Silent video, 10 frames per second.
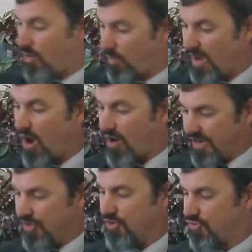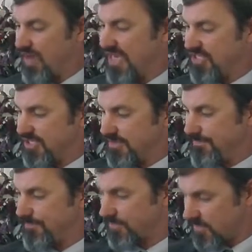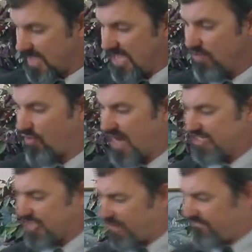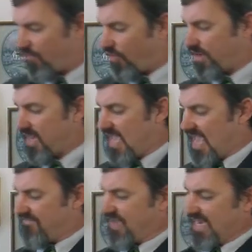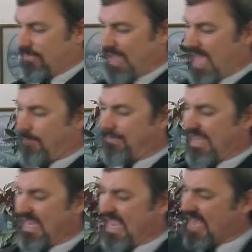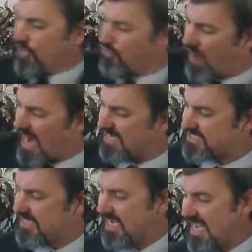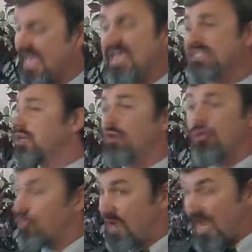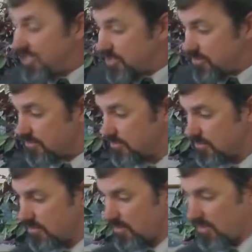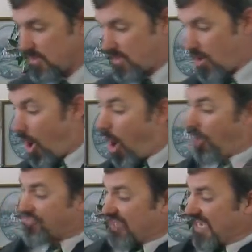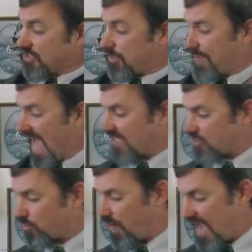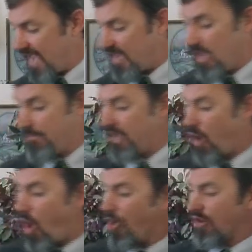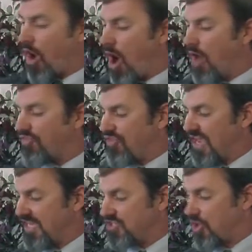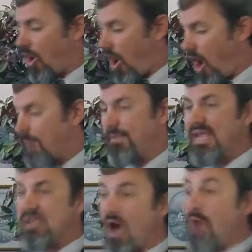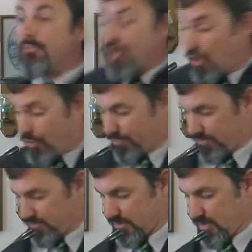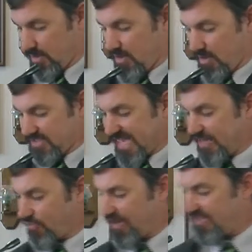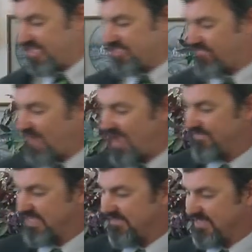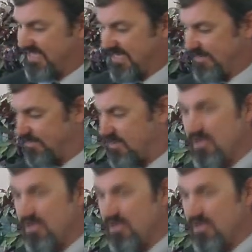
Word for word: We are a new creation in Christ. Therefore, if any man be in Christ, he is a new creation. Old things are passed away. Behold, all things are become new. 2 Corinthians 5.17.